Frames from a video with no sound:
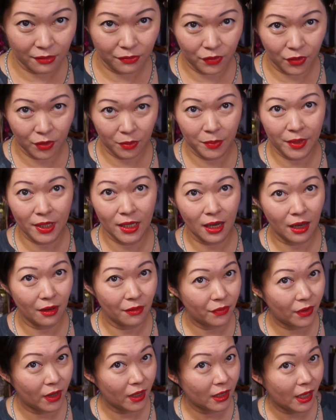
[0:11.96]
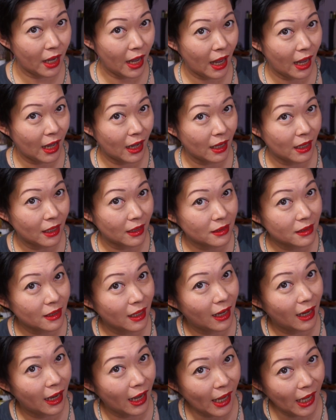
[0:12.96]
for me, I found has
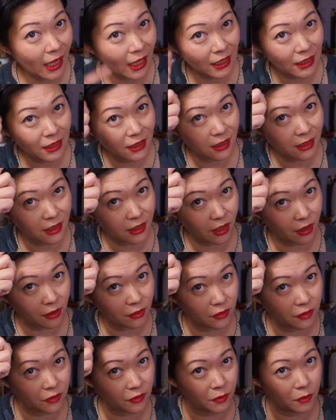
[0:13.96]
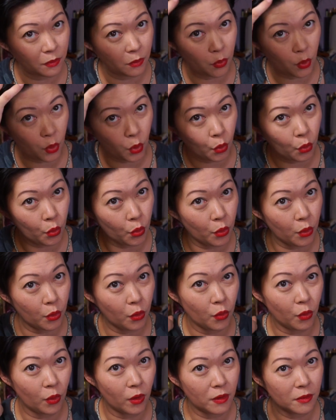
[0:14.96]
a hint of
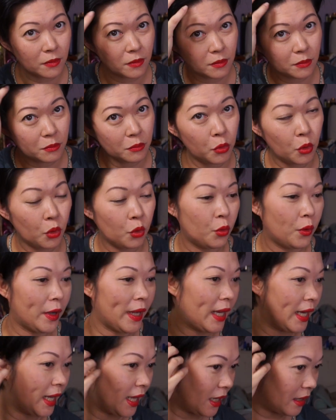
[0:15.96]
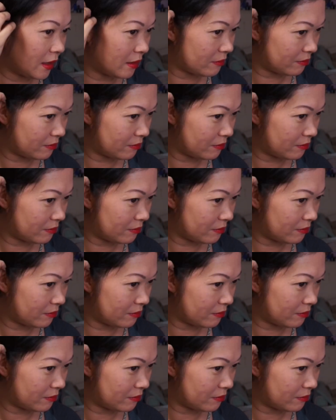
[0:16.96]
blue in it.